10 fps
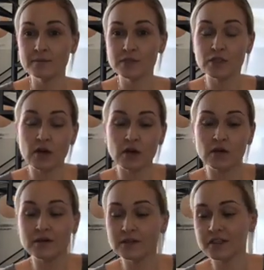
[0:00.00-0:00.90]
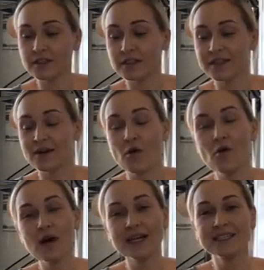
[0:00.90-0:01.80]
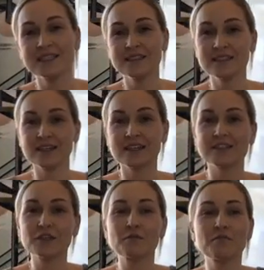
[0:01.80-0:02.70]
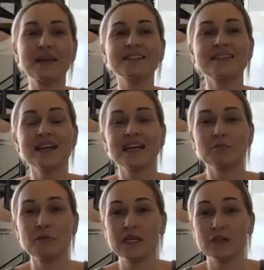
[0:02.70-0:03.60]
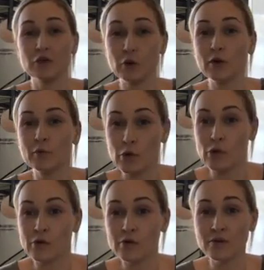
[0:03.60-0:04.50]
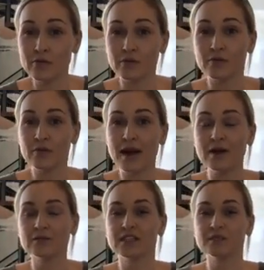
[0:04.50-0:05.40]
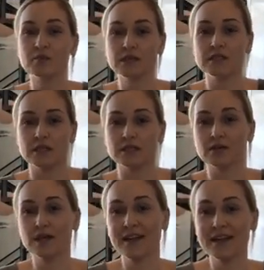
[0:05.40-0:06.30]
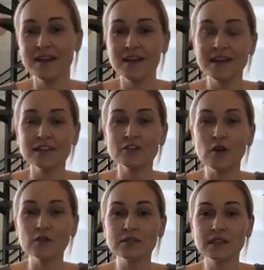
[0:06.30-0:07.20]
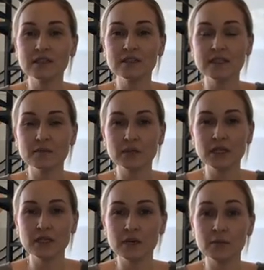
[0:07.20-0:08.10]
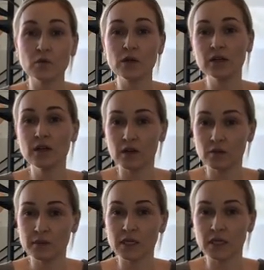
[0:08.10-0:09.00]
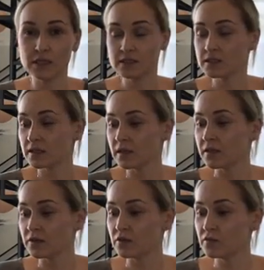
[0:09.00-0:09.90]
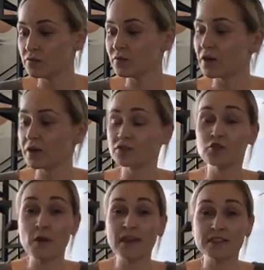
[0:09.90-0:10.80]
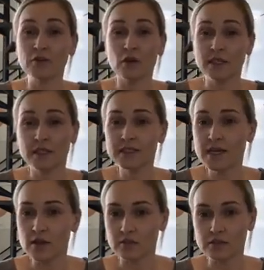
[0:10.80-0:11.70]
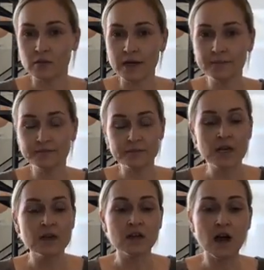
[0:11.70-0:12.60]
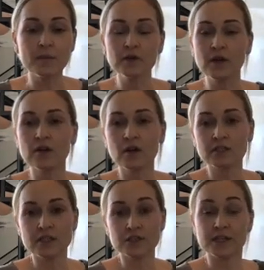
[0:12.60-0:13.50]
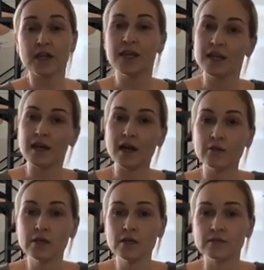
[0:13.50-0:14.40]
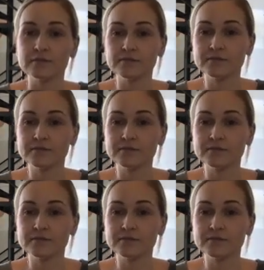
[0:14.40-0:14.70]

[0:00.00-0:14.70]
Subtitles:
So the whole idea is to maintain being normal throughout this business, okay? Don't suddenly become a weirdo because you are trying so hard to get sales, right? Common ground conversation. Hey, how are you?